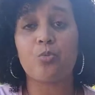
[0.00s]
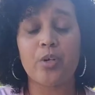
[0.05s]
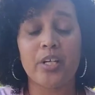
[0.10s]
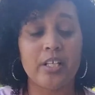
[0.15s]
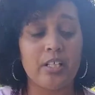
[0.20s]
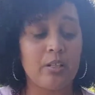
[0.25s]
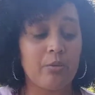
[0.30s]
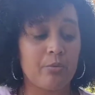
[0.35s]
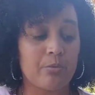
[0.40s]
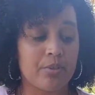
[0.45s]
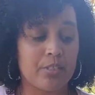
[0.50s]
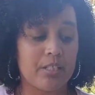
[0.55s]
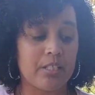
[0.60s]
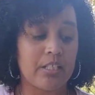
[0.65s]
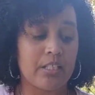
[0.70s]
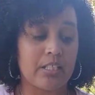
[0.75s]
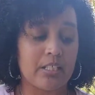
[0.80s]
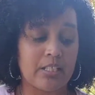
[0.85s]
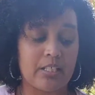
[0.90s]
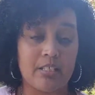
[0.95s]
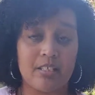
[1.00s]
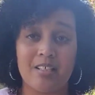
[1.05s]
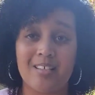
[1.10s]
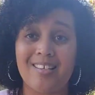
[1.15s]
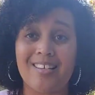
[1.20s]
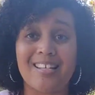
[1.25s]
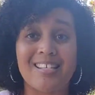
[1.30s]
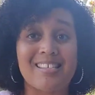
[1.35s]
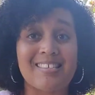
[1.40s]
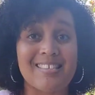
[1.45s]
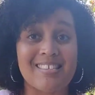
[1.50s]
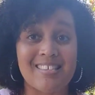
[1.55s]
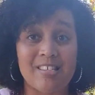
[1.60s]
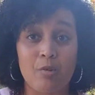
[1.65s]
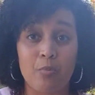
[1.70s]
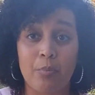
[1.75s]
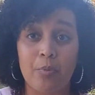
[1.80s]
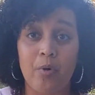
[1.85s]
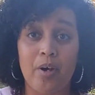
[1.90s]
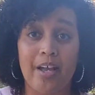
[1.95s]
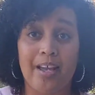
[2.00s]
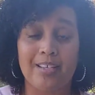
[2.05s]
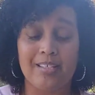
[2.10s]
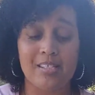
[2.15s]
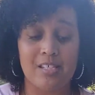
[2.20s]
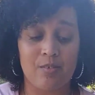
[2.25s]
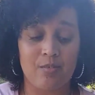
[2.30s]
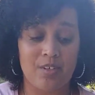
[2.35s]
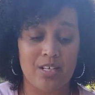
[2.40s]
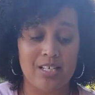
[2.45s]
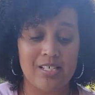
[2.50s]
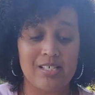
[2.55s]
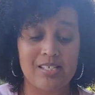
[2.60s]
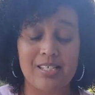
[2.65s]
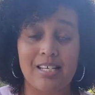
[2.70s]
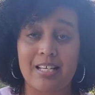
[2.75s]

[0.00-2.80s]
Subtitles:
Really, really good, simple activities